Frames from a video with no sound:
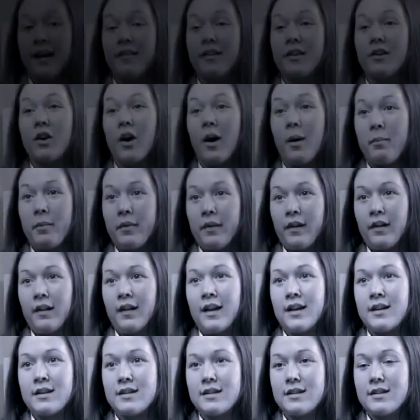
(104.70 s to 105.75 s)
at the top of the
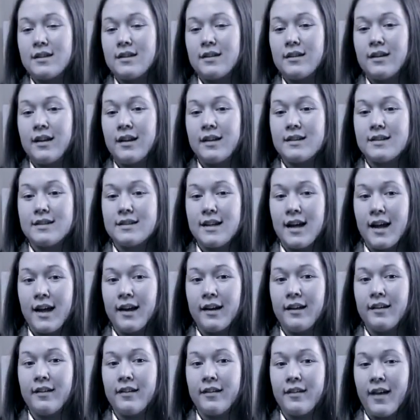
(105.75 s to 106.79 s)
list, it
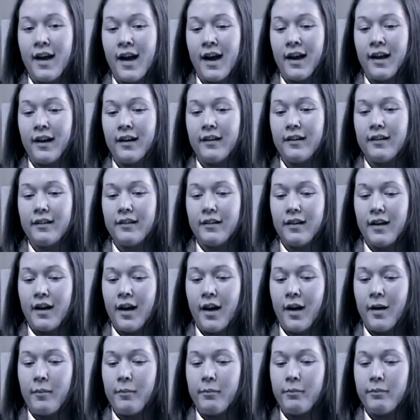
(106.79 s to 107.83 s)
said that
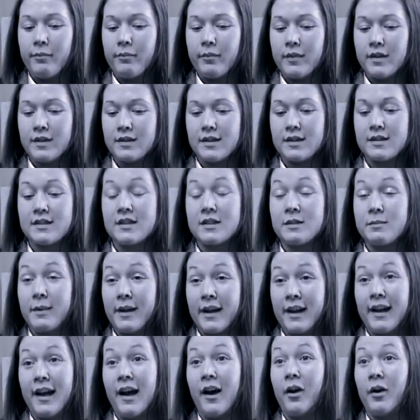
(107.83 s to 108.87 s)
um, this list is
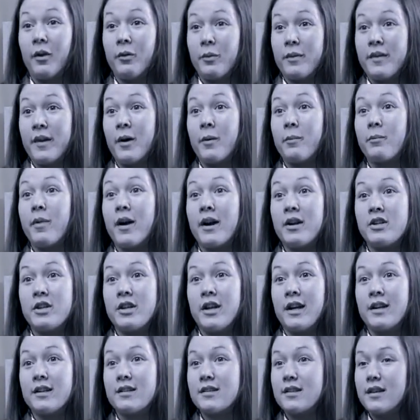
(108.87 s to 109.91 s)
being held without
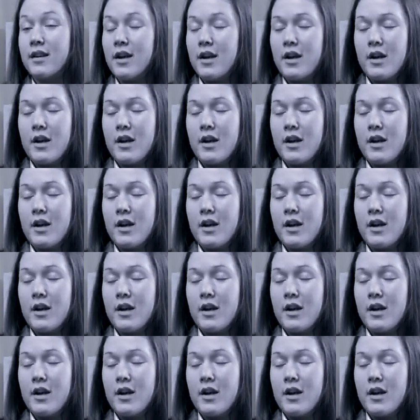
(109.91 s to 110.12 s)
prejudice.